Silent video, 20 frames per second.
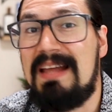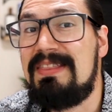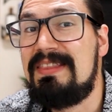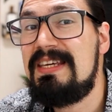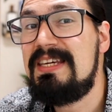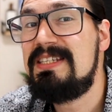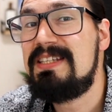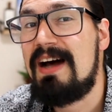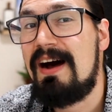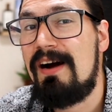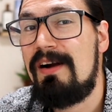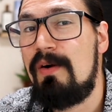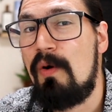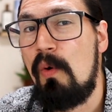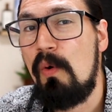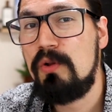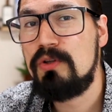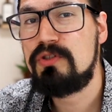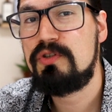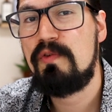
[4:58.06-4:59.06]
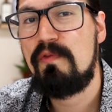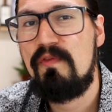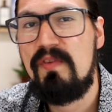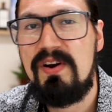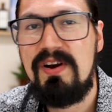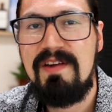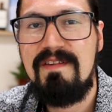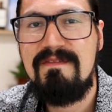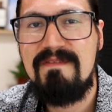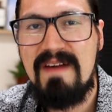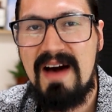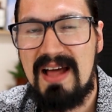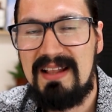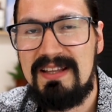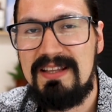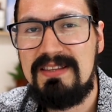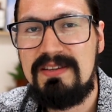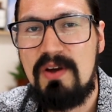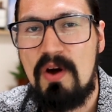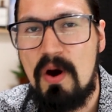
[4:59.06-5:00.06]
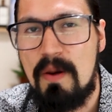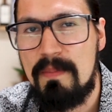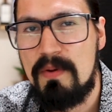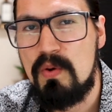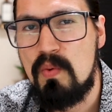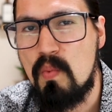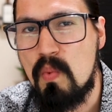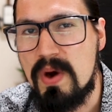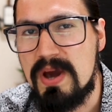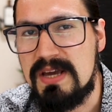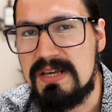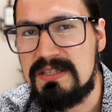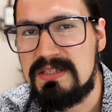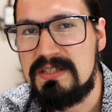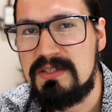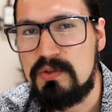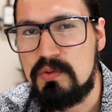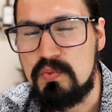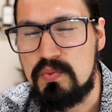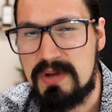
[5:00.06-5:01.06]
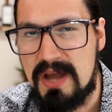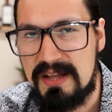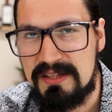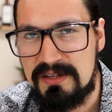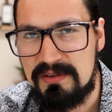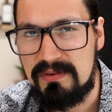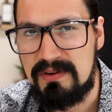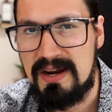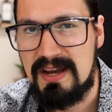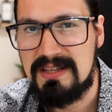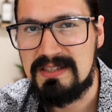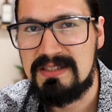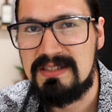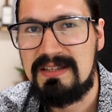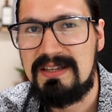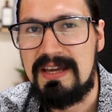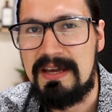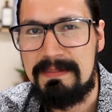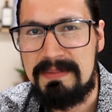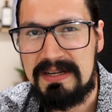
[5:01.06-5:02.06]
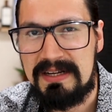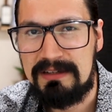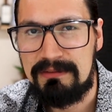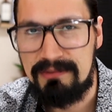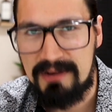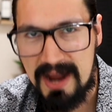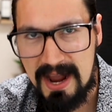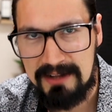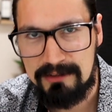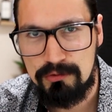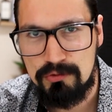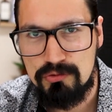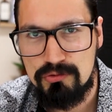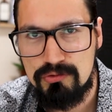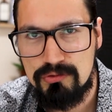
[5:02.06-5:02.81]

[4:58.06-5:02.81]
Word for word: And these are also very valid common ways to categorize chemical reactors.